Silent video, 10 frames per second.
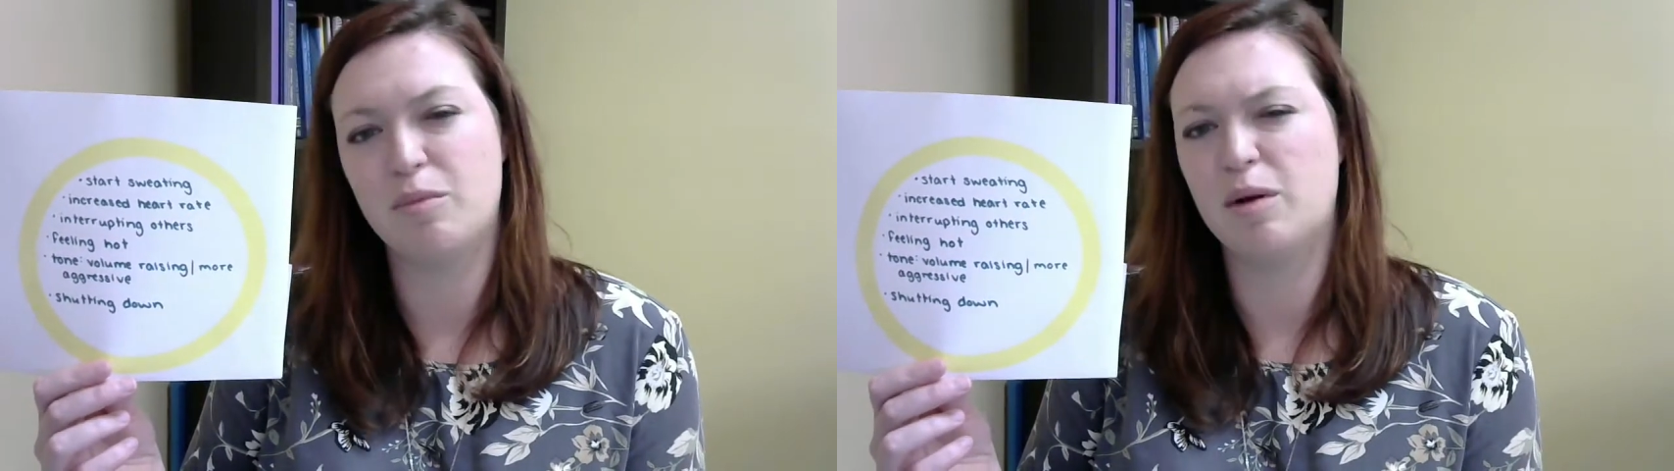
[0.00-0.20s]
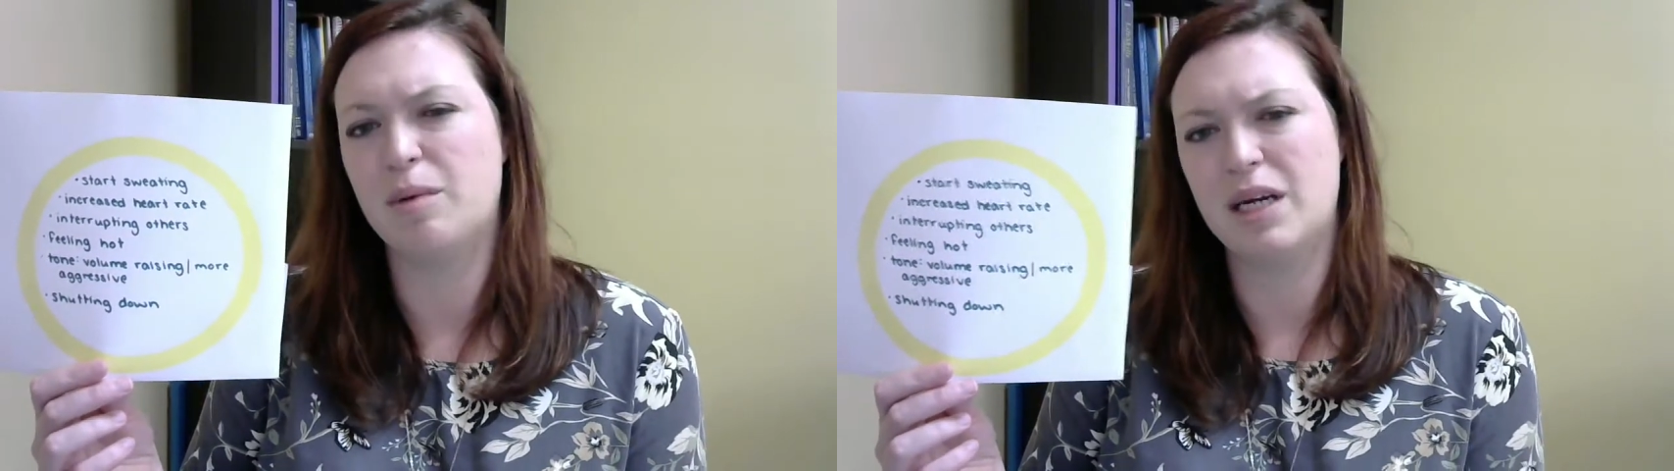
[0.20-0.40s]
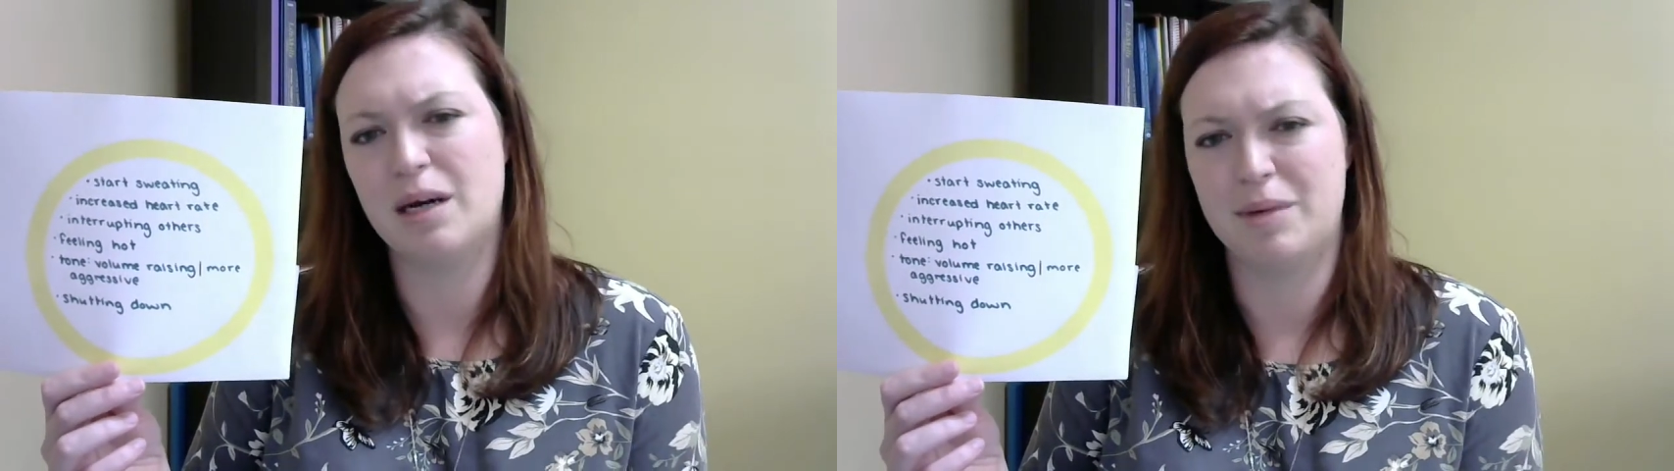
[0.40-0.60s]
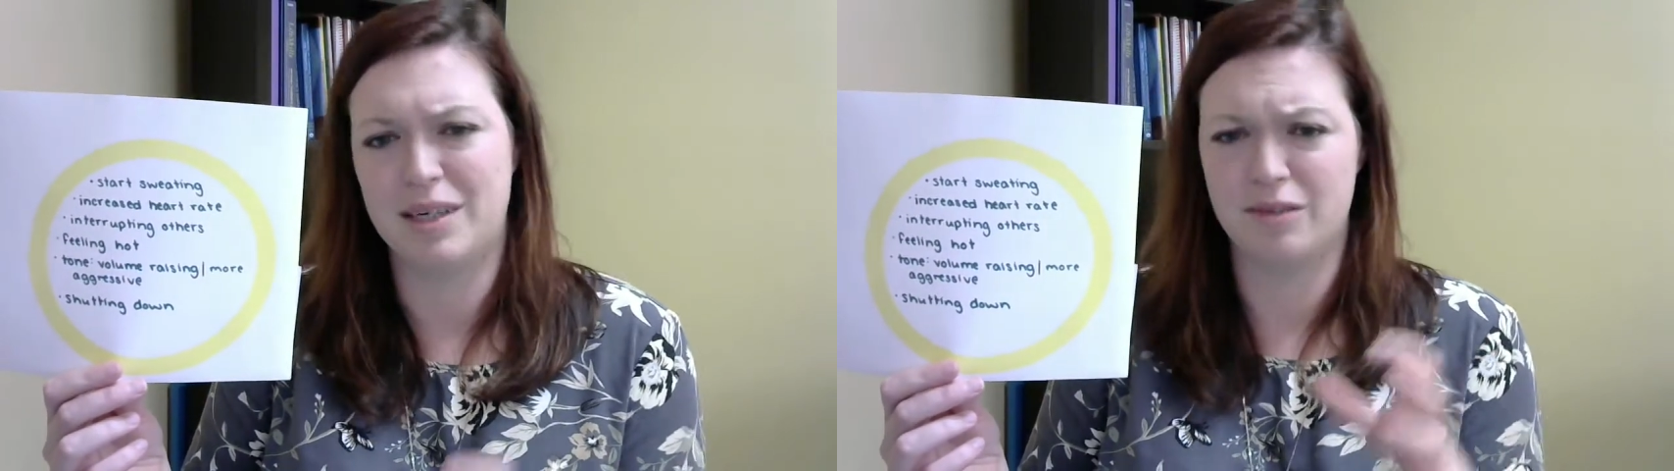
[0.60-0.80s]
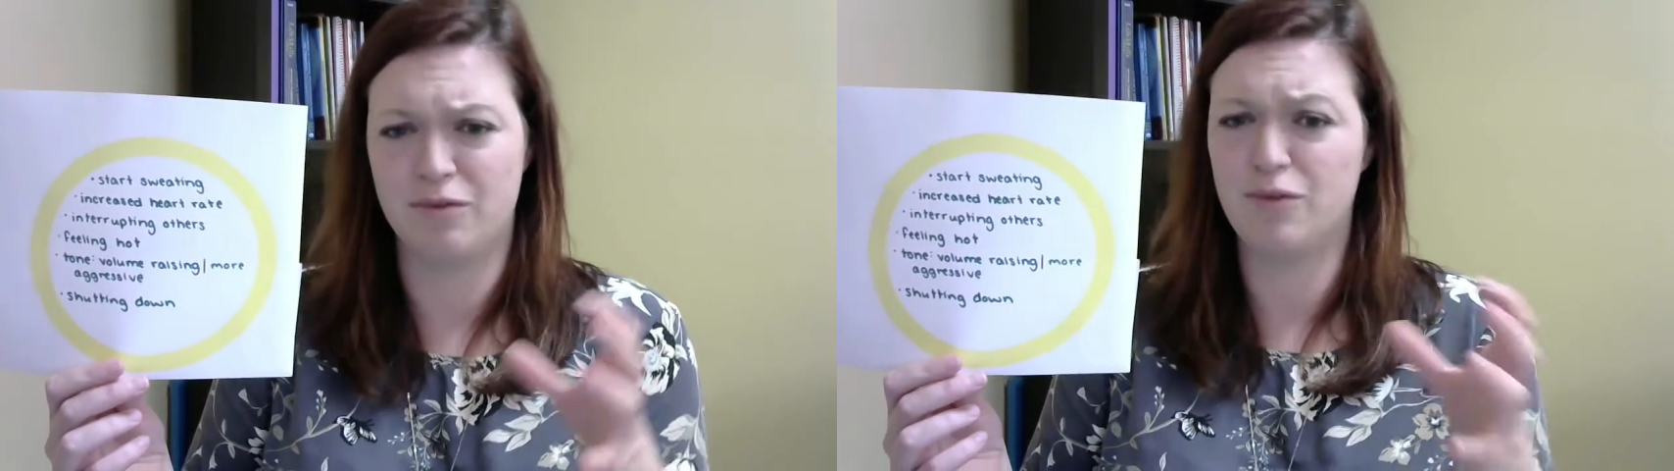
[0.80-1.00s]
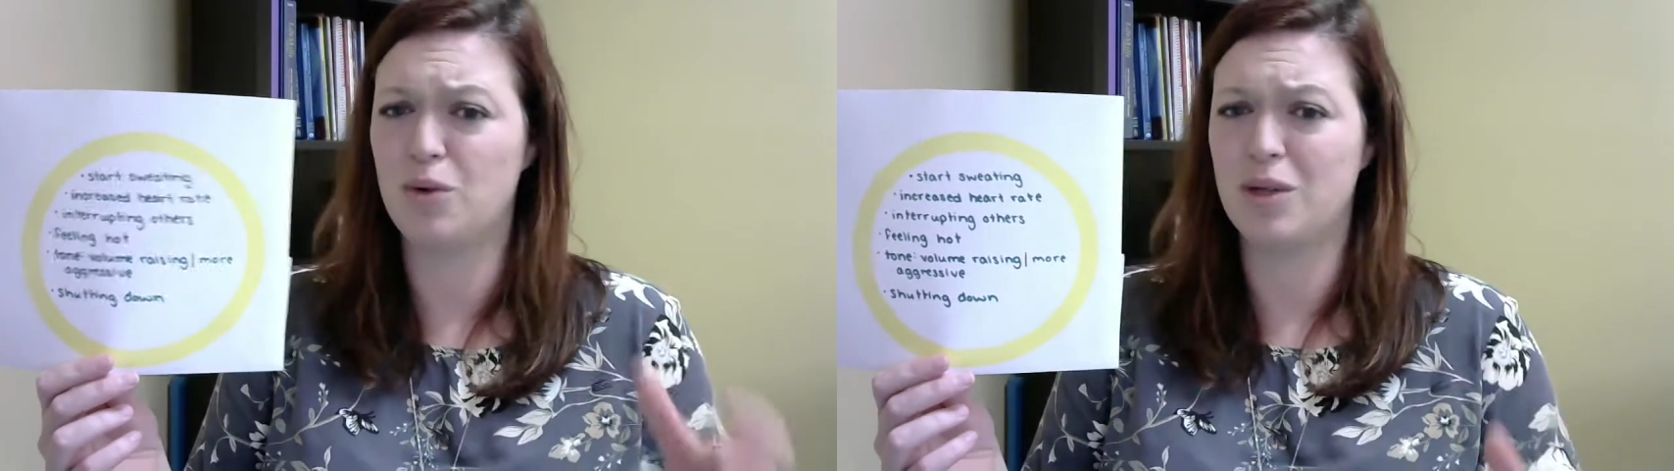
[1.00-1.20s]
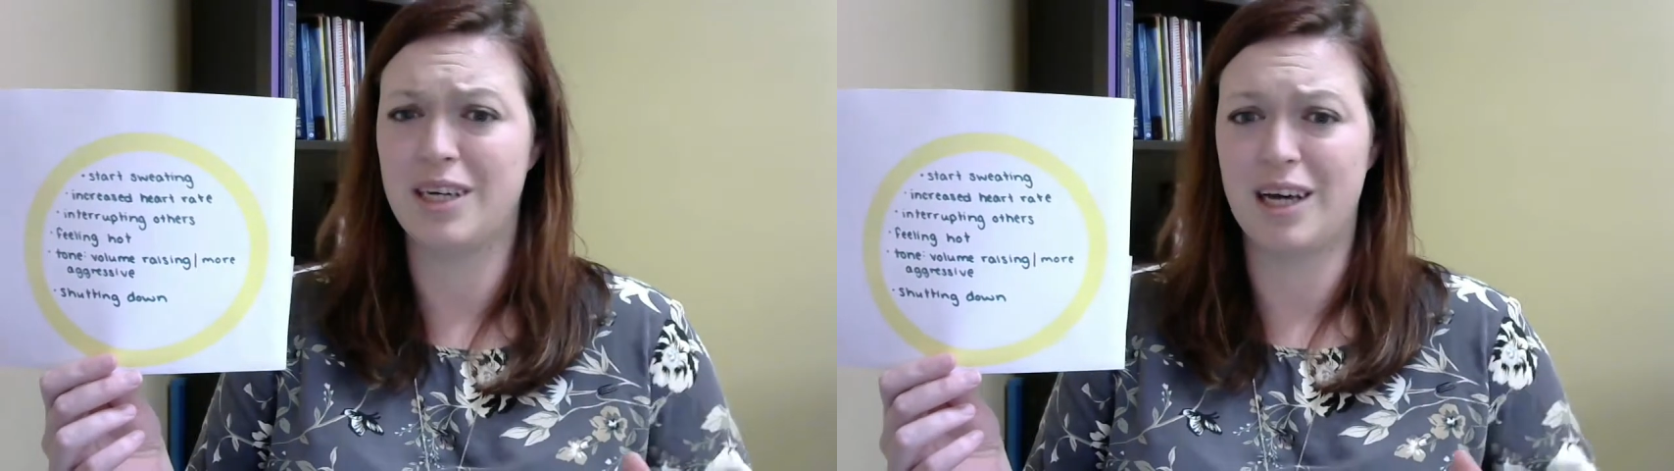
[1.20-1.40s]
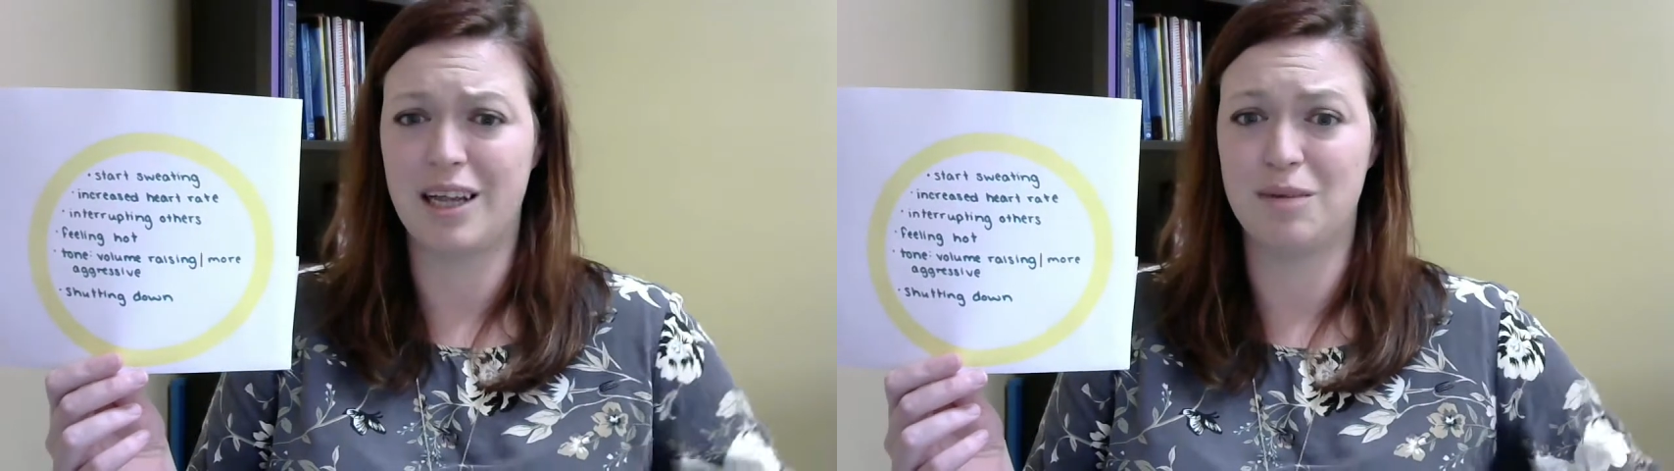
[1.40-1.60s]
We might not be fully
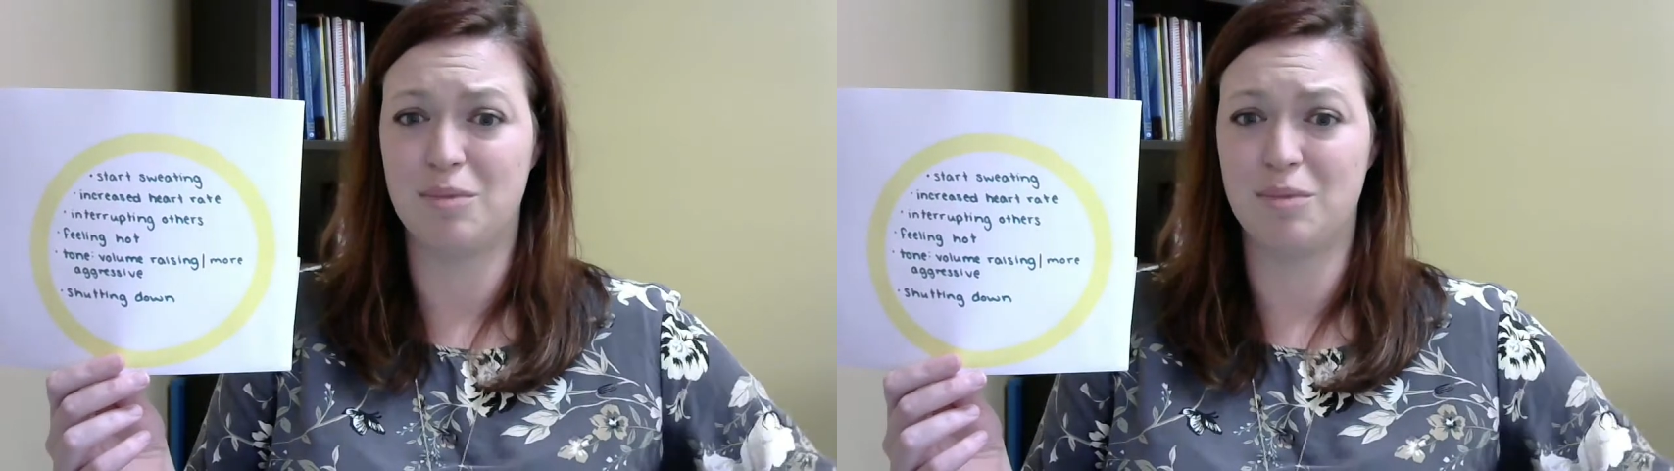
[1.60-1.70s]
yelling,